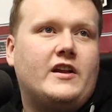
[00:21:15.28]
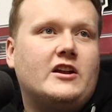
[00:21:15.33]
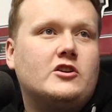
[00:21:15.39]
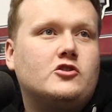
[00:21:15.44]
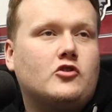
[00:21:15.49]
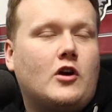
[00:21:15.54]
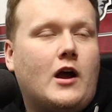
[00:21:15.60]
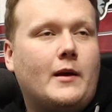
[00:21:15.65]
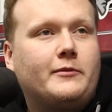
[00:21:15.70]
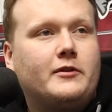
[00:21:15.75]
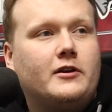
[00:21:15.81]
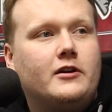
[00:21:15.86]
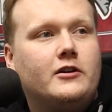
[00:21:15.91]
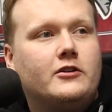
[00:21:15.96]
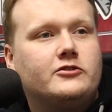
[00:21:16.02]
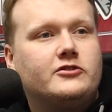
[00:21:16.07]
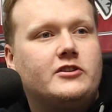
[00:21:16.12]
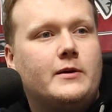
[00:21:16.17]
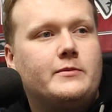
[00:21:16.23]
They dropped an
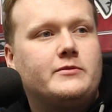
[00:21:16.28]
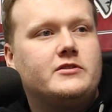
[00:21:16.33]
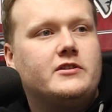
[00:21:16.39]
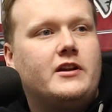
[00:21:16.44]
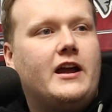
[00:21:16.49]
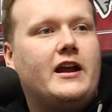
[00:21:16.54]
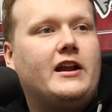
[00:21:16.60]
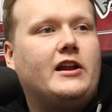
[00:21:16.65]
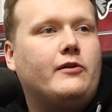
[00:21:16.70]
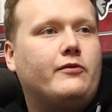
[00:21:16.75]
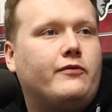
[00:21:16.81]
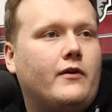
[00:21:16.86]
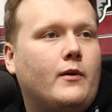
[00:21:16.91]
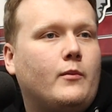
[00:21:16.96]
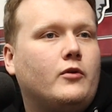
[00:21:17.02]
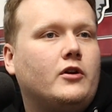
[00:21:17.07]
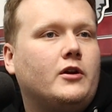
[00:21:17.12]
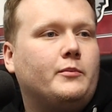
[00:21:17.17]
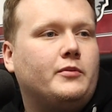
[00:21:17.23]
interception and he
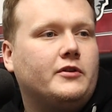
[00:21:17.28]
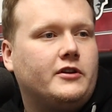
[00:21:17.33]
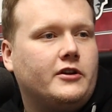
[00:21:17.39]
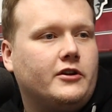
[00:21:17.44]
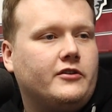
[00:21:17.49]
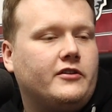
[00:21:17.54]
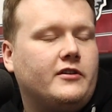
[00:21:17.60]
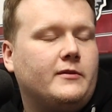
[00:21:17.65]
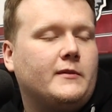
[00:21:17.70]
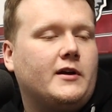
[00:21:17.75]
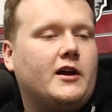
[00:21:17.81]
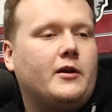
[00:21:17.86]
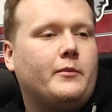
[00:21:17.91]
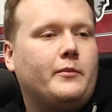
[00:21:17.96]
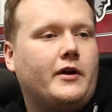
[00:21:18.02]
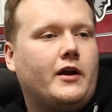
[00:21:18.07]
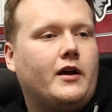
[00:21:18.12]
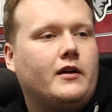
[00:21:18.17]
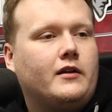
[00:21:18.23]
fumbled it, but their team got it
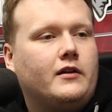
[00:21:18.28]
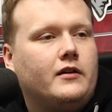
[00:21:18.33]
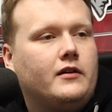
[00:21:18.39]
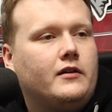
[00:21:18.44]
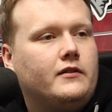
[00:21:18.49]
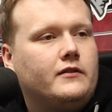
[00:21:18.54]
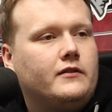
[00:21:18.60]
back.